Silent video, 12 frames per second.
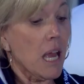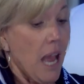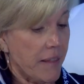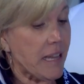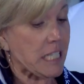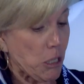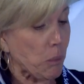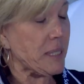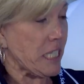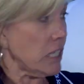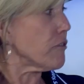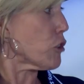And that's what we
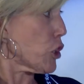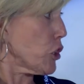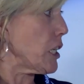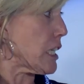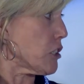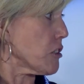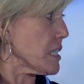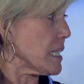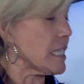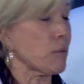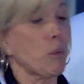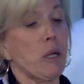did for Kernicterus,
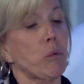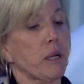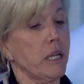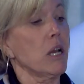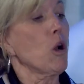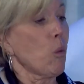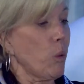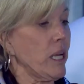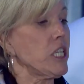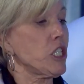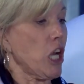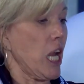is
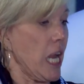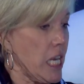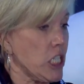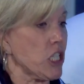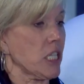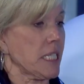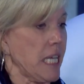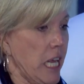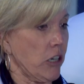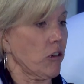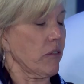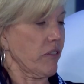we changed the
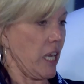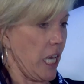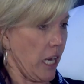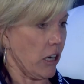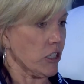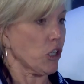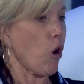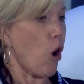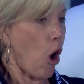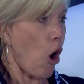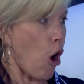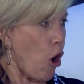standard of care so
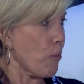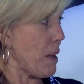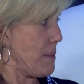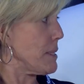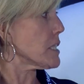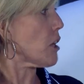all babies